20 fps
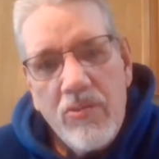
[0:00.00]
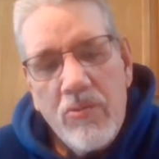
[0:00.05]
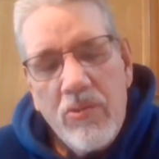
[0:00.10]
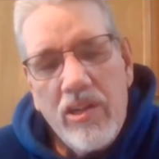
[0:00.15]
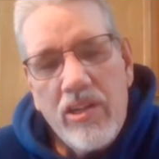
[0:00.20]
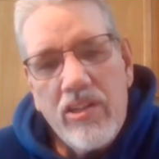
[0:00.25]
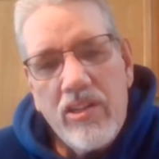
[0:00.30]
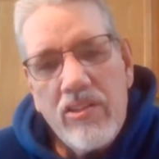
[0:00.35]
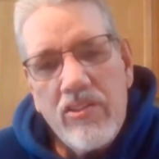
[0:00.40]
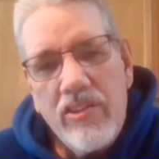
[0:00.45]

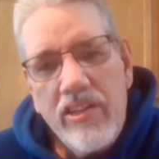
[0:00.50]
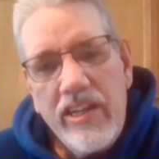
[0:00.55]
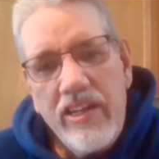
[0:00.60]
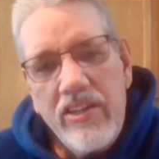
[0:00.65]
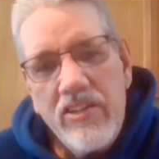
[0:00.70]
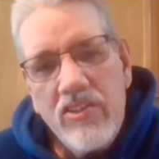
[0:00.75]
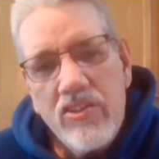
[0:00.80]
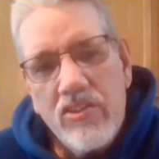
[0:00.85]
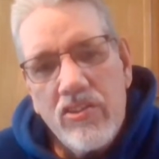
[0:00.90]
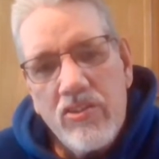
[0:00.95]
Well,
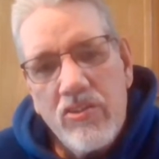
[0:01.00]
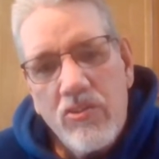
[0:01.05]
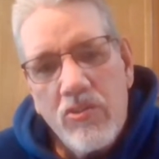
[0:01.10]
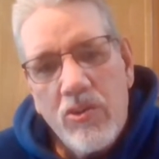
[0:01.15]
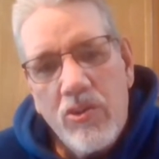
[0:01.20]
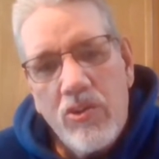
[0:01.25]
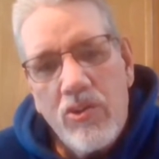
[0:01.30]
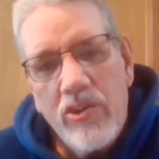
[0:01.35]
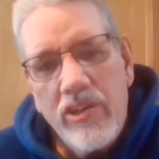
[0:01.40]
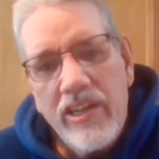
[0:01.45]
then you're
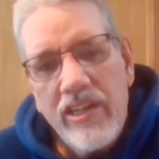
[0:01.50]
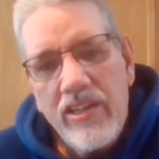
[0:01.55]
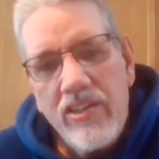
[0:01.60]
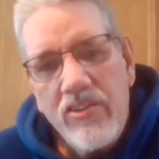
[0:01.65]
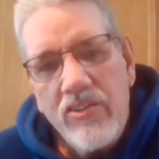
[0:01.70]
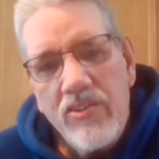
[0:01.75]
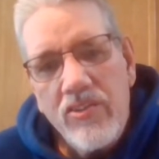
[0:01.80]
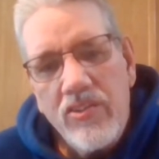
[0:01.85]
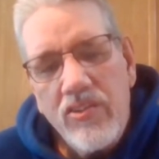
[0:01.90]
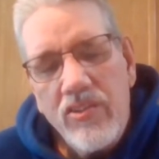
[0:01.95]
growing
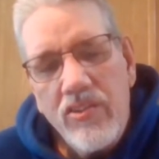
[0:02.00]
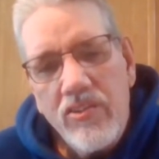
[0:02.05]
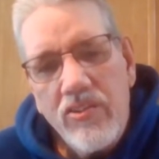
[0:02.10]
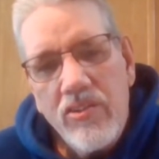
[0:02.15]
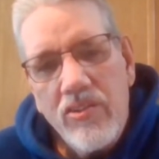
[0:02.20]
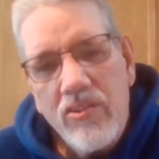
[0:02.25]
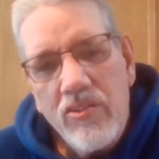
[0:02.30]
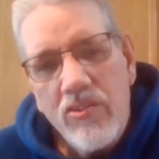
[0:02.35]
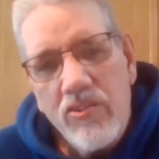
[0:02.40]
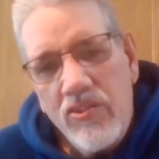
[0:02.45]
and
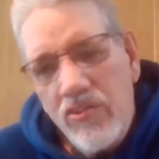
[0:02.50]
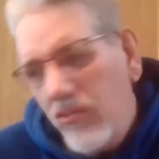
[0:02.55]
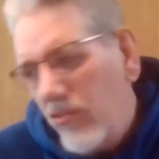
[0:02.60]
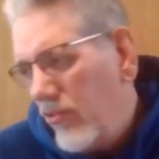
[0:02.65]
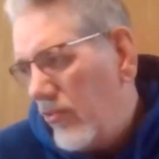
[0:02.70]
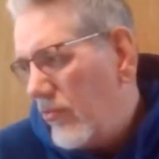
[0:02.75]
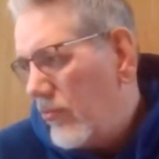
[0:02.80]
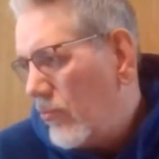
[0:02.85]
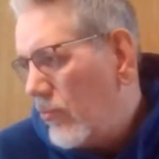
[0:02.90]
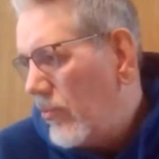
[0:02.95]
you
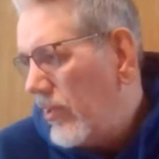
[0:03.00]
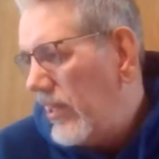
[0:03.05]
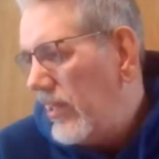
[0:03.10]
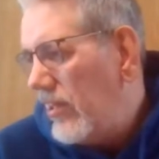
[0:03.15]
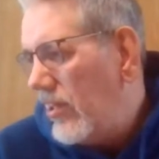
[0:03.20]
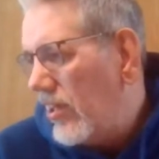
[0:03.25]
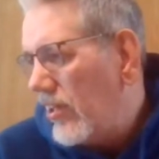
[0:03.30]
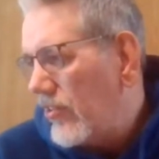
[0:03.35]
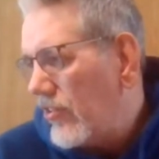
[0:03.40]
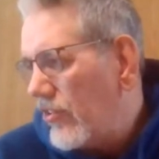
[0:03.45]

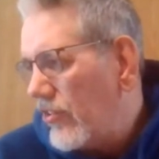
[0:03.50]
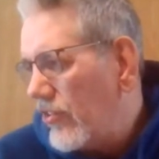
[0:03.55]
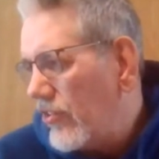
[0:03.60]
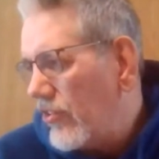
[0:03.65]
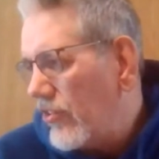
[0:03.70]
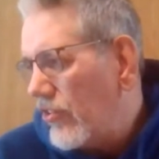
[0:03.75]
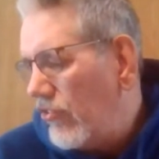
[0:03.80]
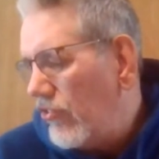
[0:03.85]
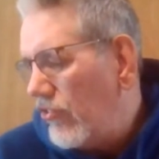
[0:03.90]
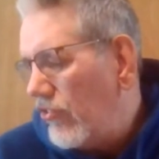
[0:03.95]
read
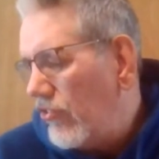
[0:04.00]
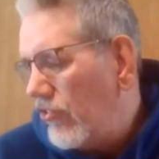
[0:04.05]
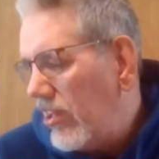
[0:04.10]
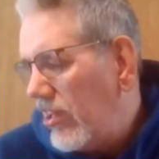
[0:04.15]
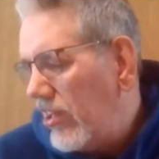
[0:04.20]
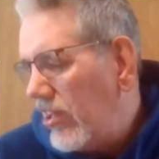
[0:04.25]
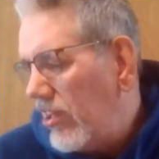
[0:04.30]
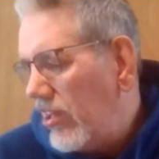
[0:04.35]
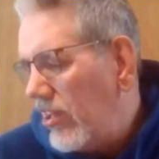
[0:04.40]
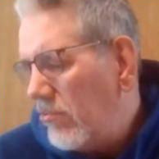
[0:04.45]
others and
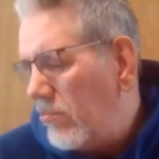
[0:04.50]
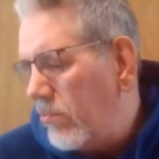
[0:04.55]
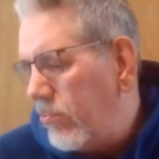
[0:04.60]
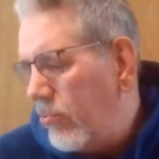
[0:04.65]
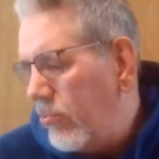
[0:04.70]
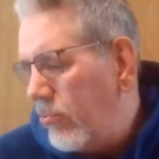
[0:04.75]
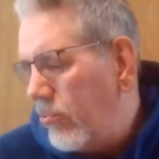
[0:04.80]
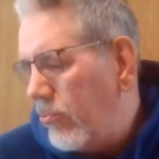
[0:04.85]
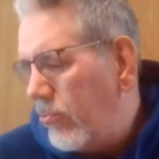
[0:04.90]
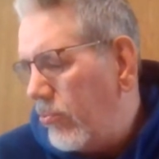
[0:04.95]
see, oh
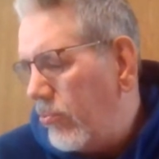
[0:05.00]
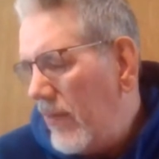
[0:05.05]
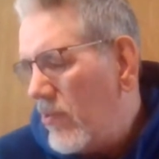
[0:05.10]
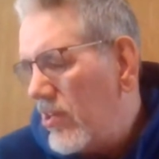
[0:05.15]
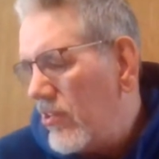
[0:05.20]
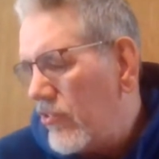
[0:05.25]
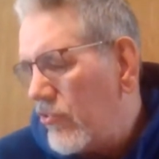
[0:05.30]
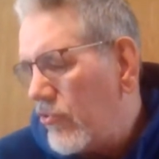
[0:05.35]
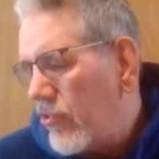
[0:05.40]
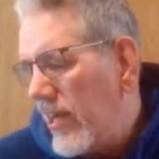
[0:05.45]
boy, I
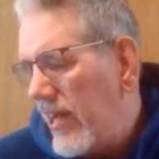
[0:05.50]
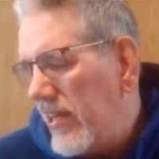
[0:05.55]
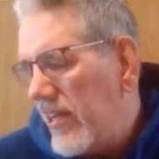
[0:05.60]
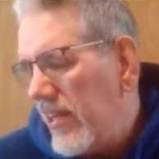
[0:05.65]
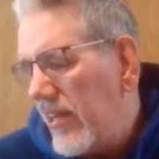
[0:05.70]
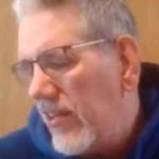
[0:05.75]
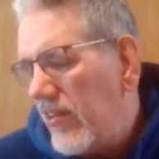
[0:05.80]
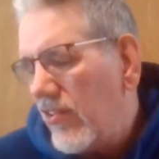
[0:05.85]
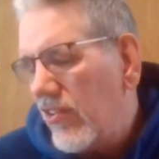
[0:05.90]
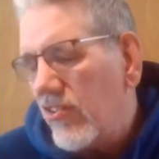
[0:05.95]
want to try
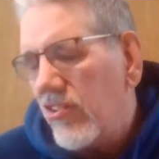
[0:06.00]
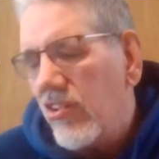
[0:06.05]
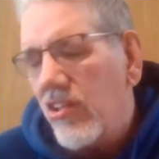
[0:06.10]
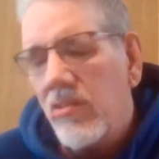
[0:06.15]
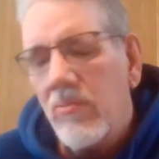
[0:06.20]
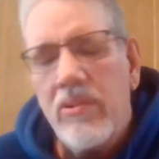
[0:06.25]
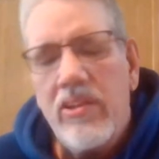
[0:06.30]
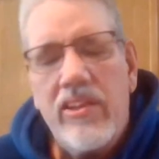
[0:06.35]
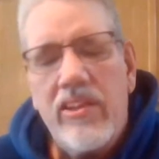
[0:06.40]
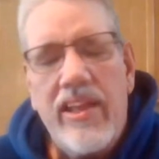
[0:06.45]
a
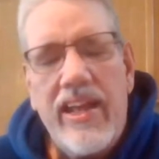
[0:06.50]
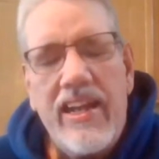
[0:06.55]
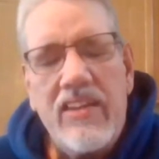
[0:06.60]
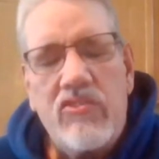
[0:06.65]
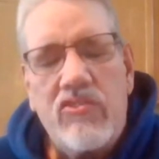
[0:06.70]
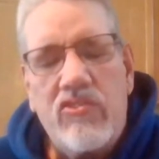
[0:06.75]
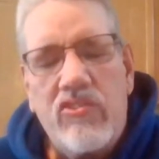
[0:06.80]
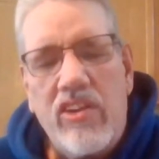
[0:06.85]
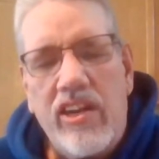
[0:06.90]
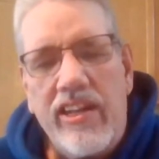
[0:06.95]
little bit of
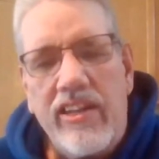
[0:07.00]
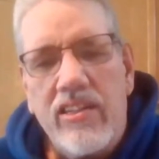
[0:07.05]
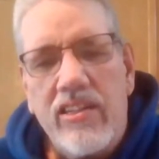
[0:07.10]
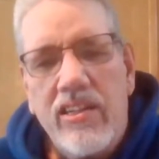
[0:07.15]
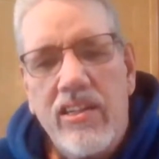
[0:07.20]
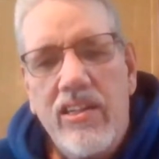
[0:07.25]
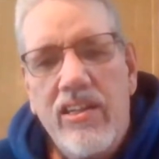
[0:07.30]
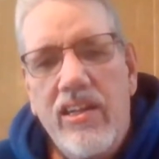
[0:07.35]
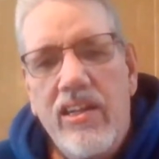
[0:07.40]
that style.